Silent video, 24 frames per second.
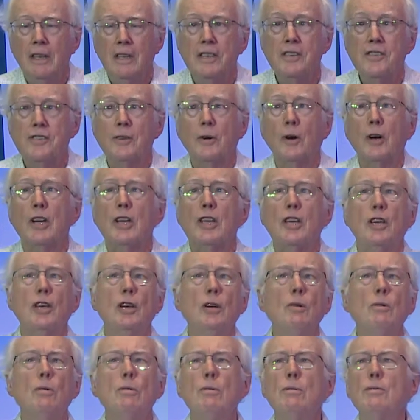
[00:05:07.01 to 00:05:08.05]
Is there a
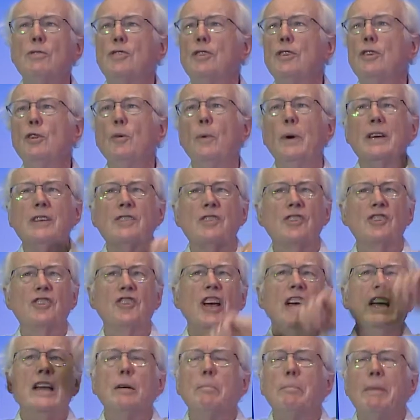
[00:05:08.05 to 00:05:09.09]
huge US
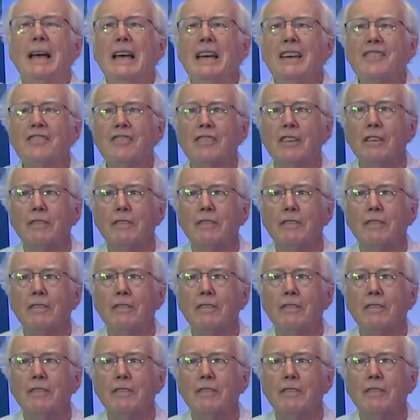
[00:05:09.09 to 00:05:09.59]
database